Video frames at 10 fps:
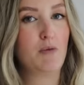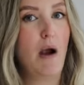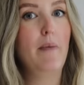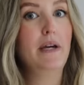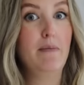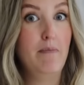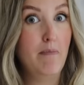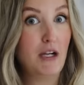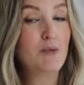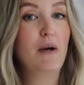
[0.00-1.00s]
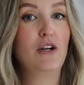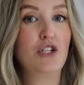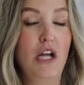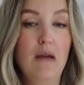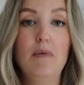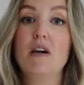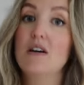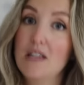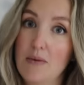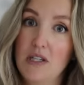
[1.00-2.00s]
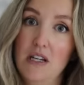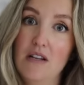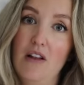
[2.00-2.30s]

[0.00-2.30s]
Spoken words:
probably in much better shape because I was eating